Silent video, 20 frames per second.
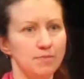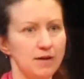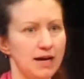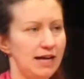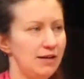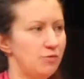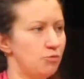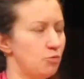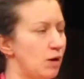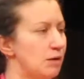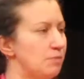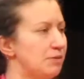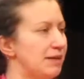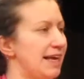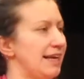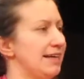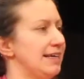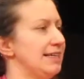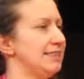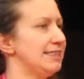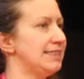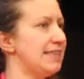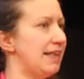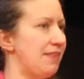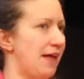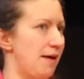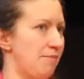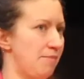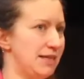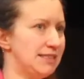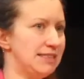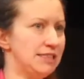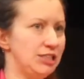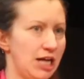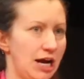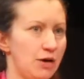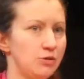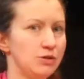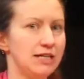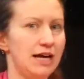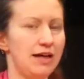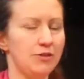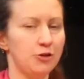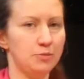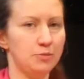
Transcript: kind of one plant can send that message out to